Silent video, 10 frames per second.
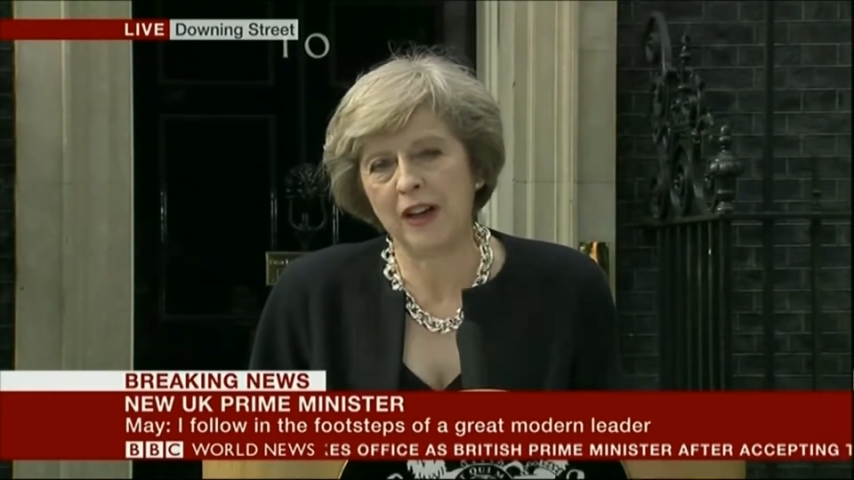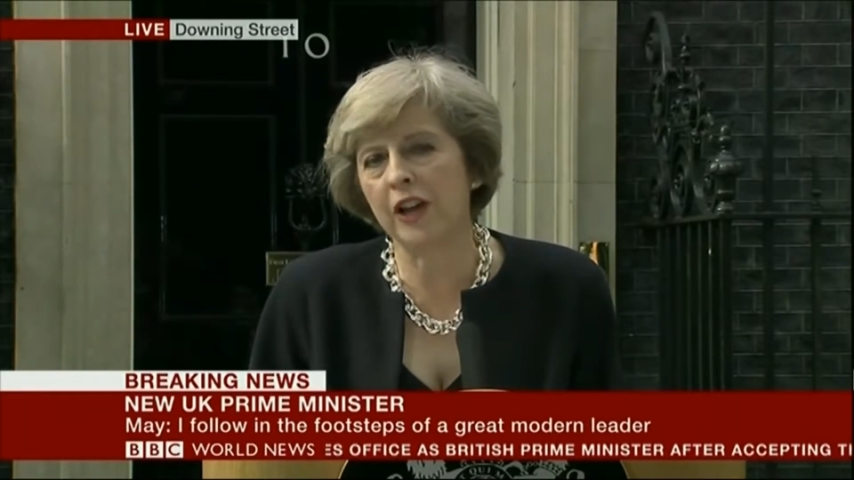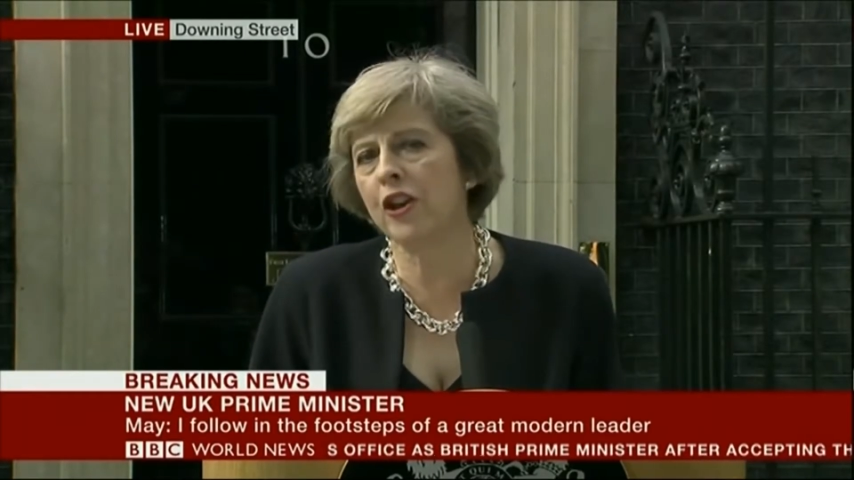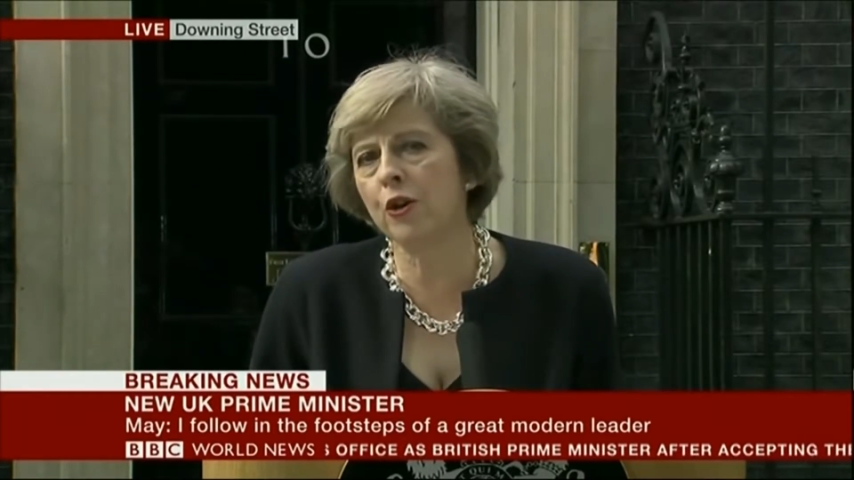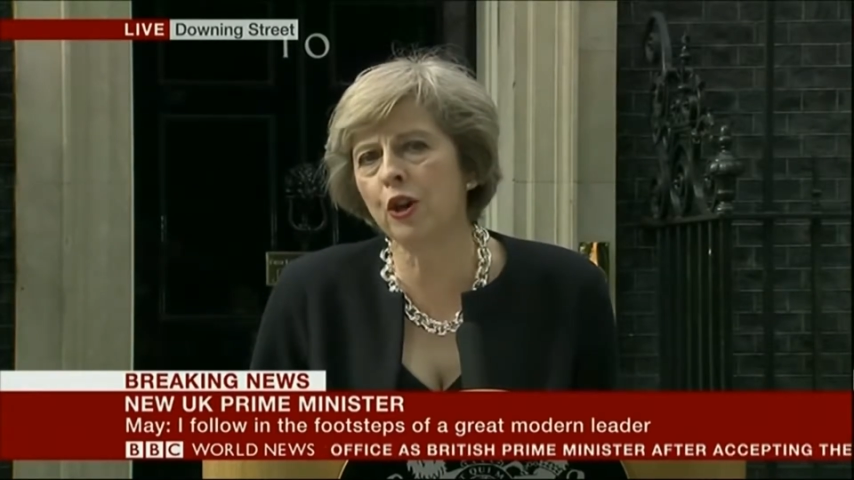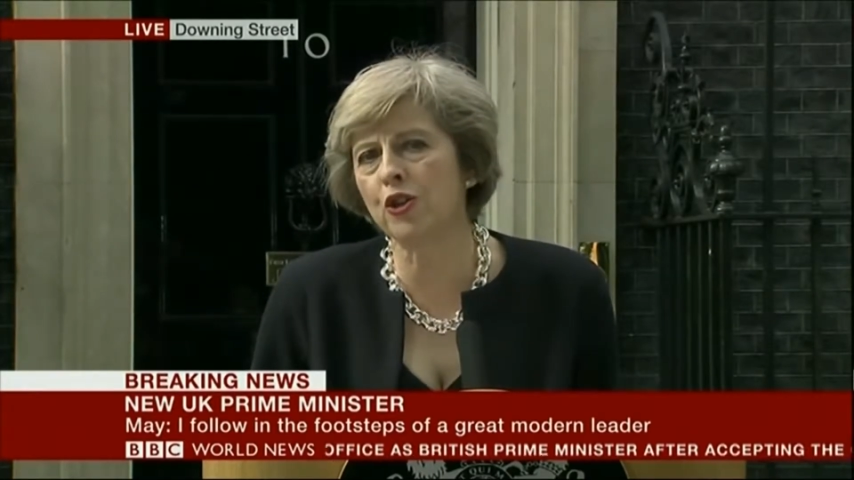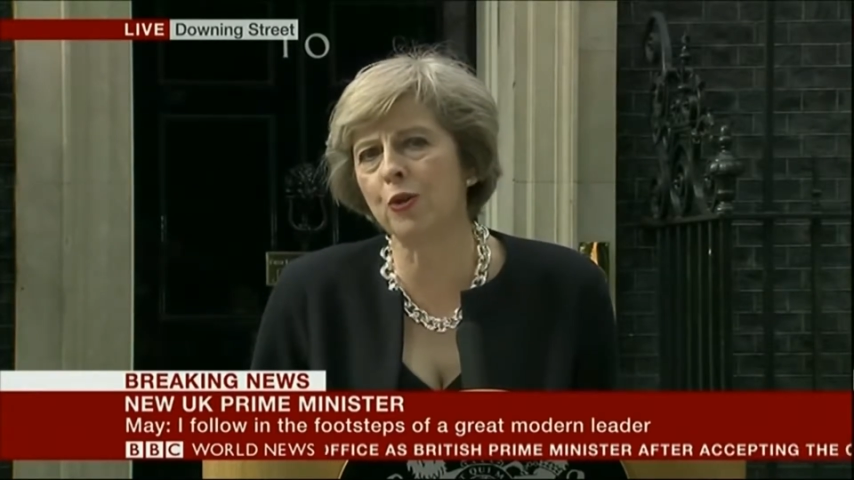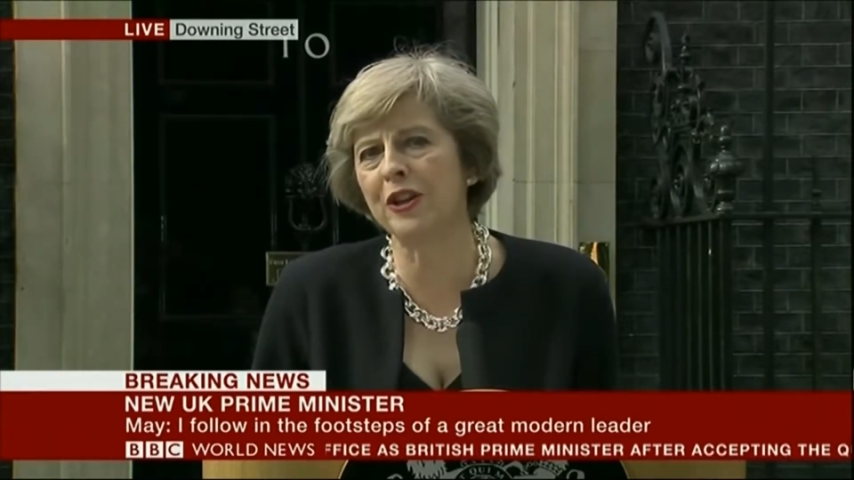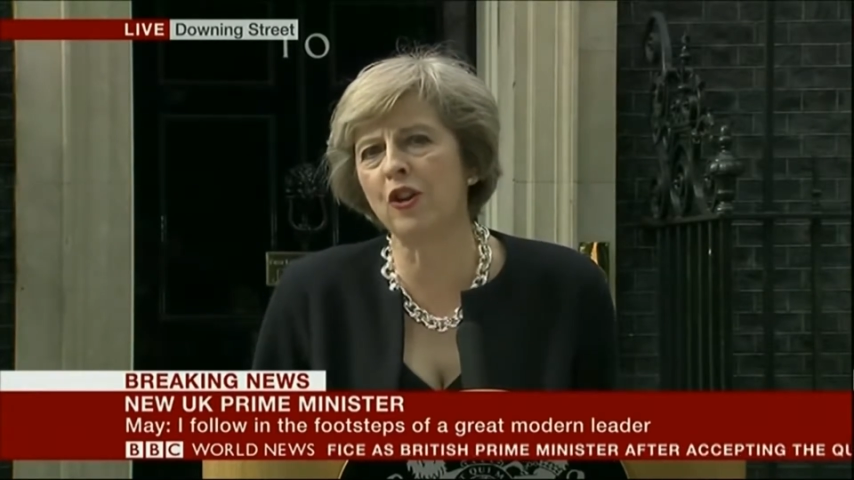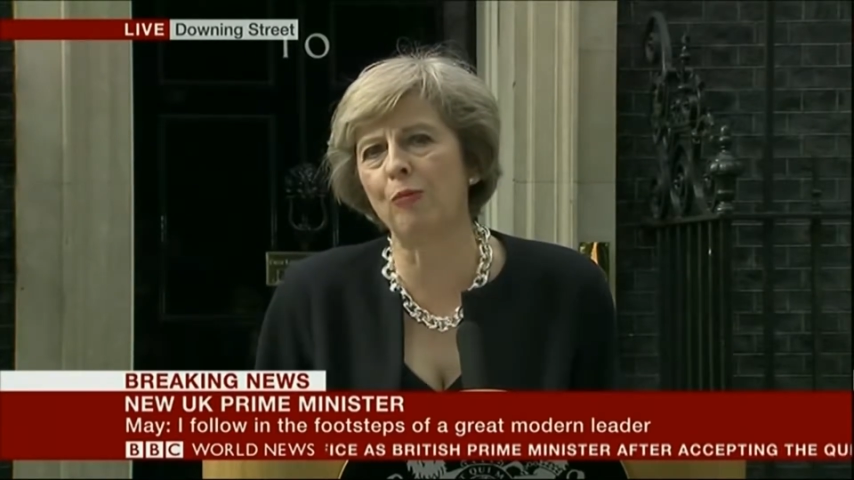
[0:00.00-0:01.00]
I know you're
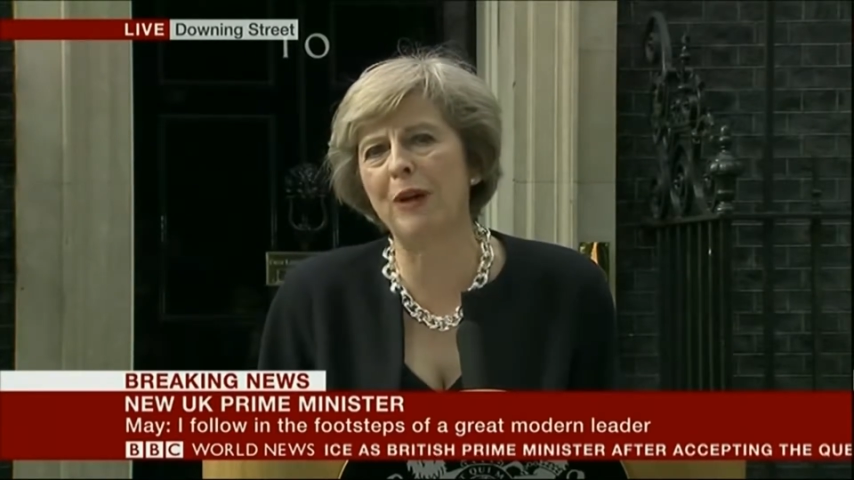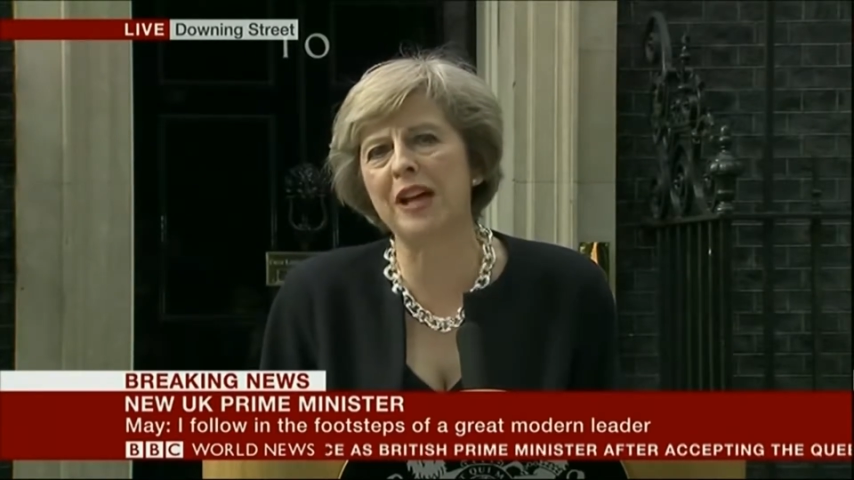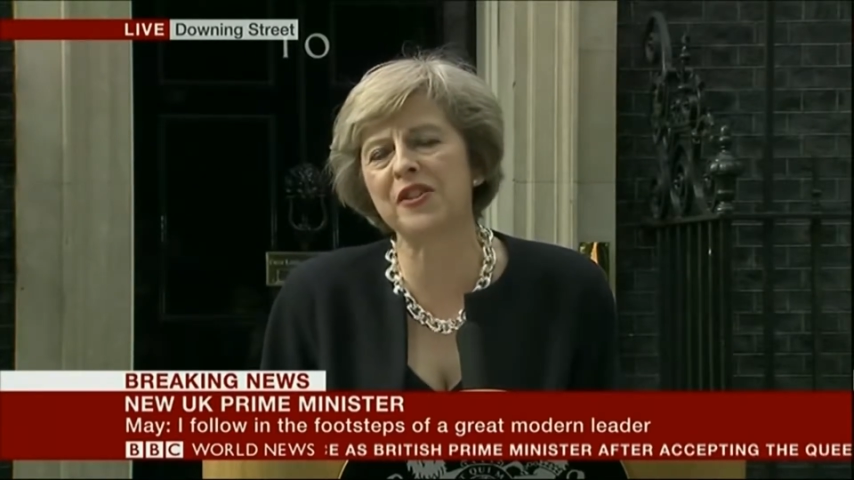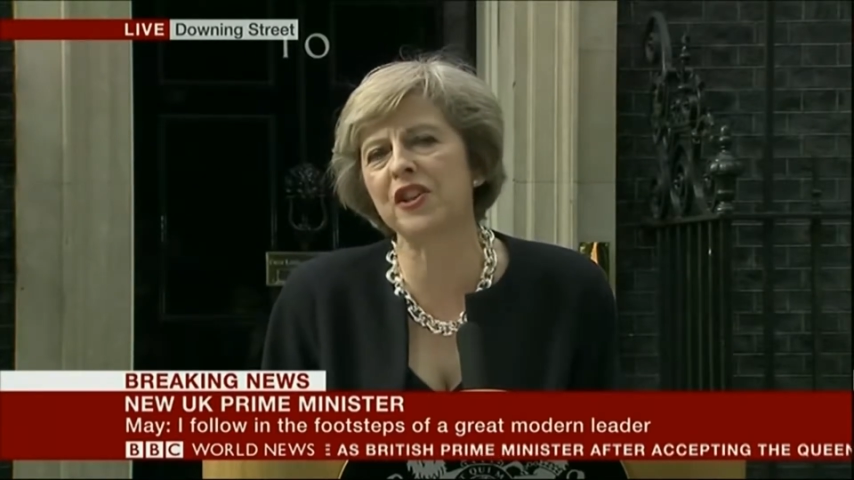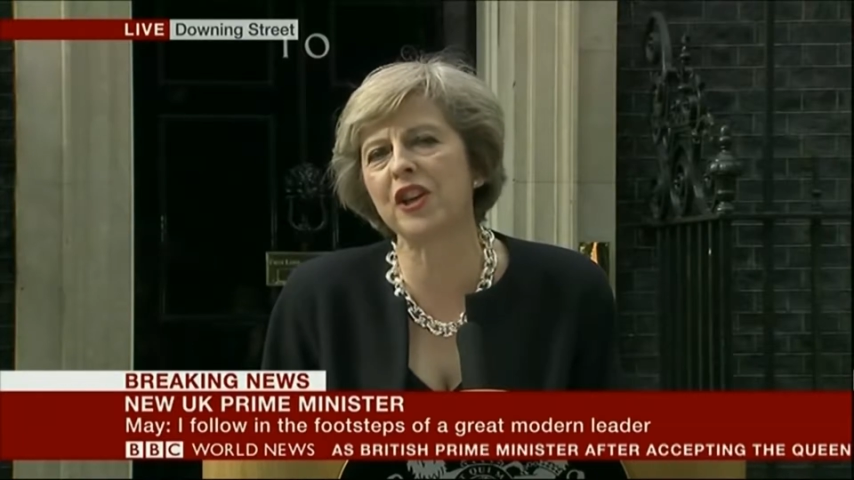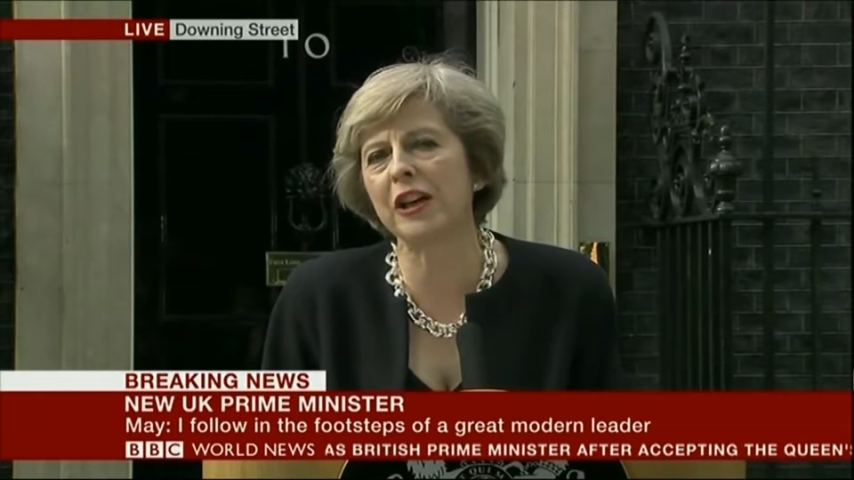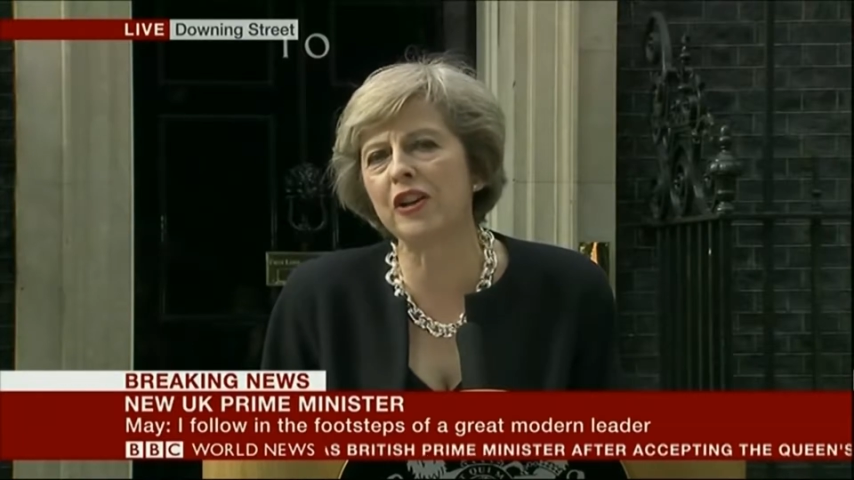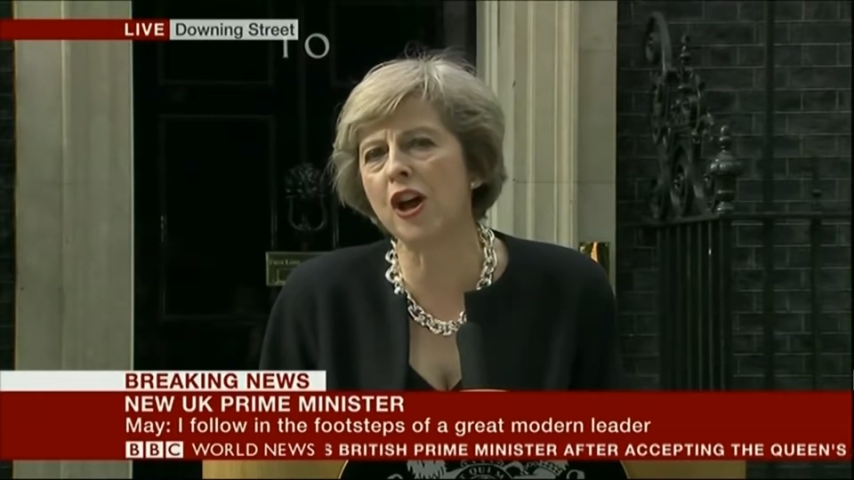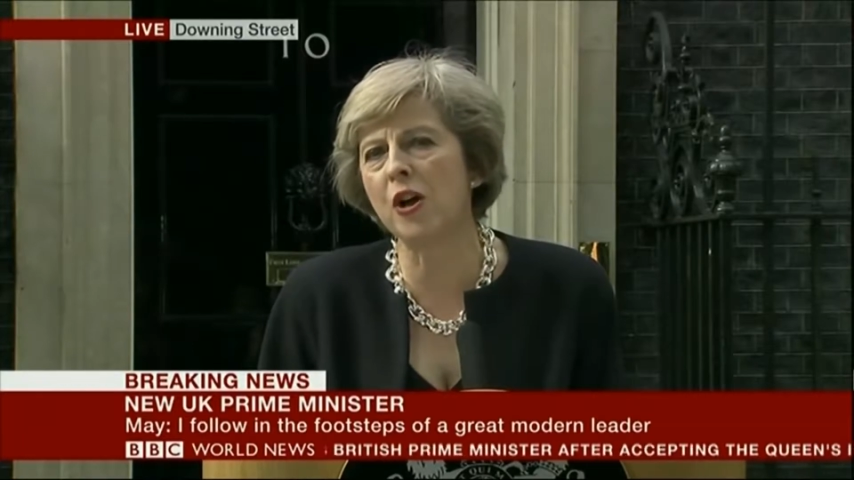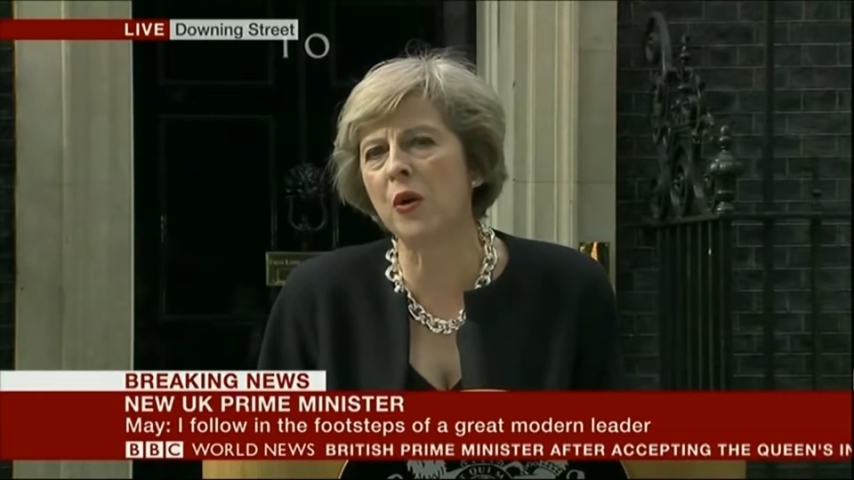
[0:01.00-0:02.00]
doing your best, and I
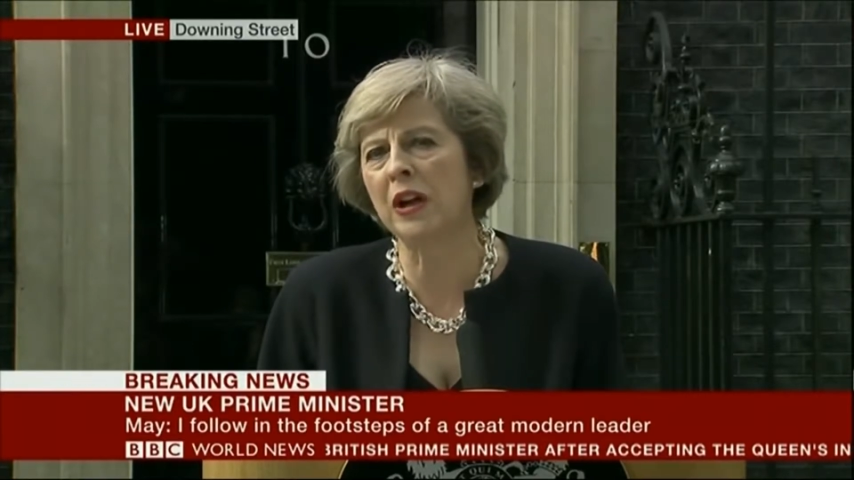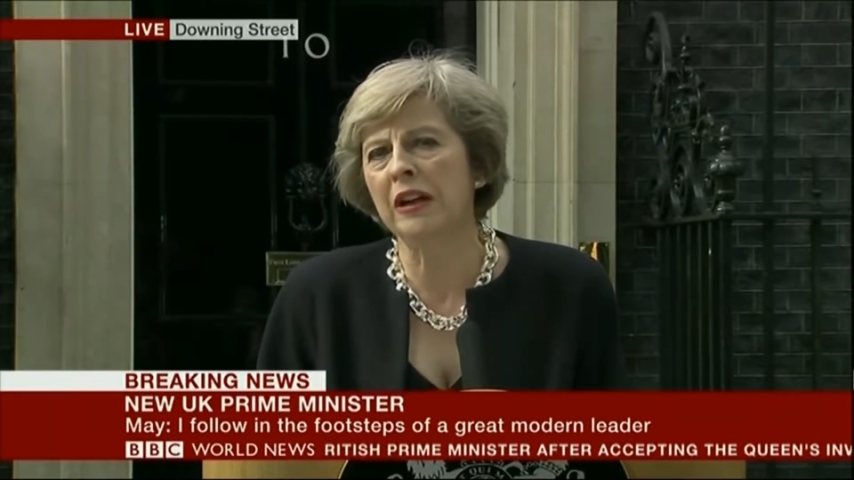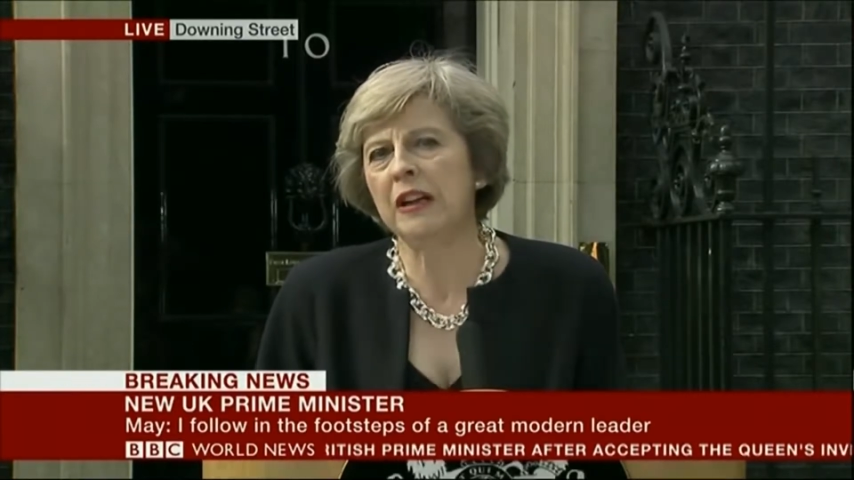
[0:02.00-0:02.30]
know